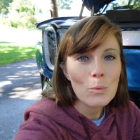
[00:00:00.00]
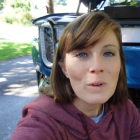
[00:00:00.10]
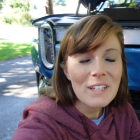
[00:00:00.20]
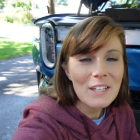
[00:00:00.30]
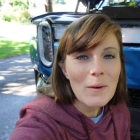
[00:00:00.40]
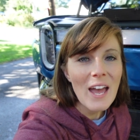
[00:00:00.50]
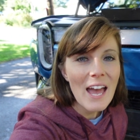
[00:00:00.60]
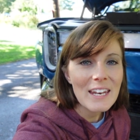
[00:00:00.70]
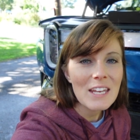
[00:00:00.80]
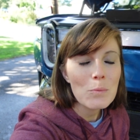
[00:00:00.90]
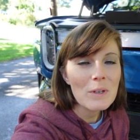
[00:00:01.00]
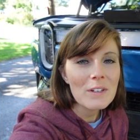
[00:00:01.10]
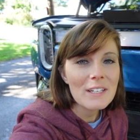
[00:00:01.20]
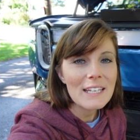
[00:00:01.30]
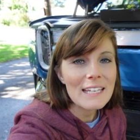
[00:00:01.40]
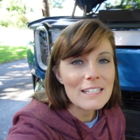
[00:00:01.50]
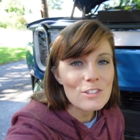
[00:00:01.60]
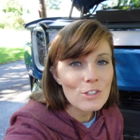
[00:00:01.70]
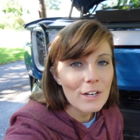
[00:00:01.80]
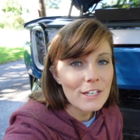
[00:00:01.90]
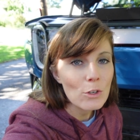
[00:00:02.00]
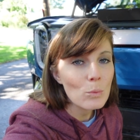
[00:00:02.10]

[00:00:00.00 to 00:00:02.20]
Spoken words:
we're gonna go ahead and we are gonna get started.